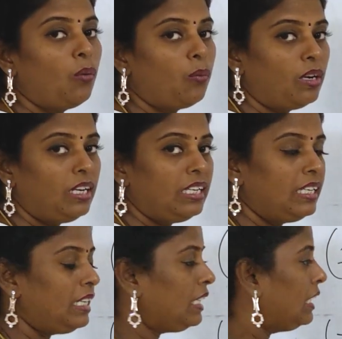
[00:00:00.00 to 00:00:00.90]

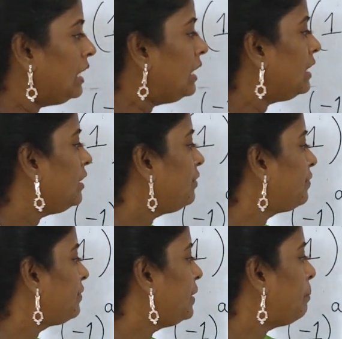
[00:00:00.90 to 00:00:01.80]
only
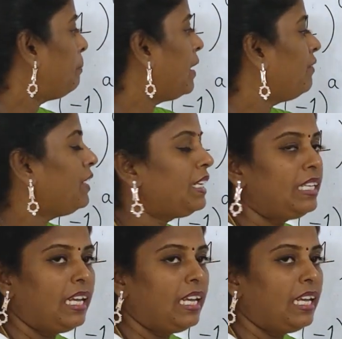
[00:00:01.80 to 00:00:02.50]
if the power a,